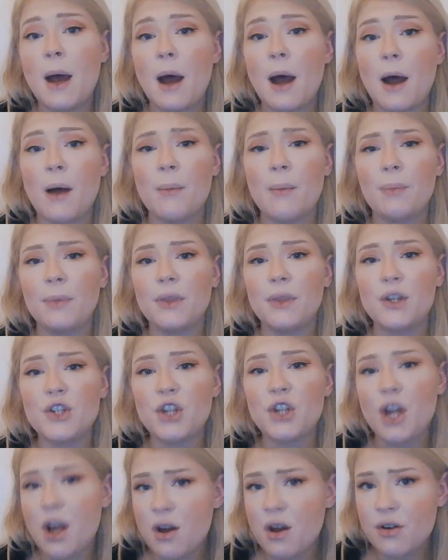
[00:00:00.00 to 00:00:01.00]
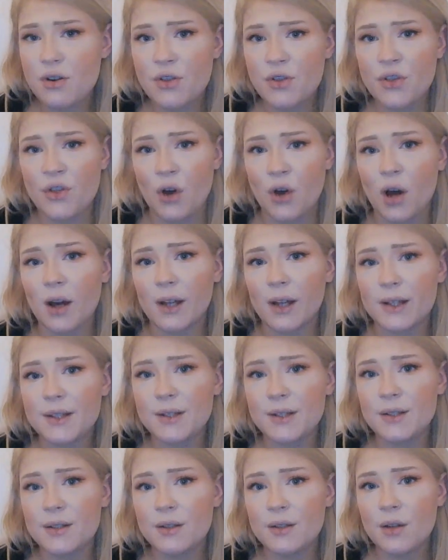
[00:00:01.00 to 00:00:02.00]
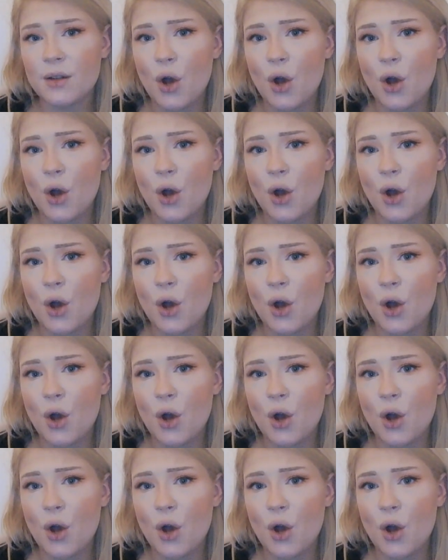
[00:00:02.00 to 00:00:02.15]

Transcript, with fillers: um, share your thoughts.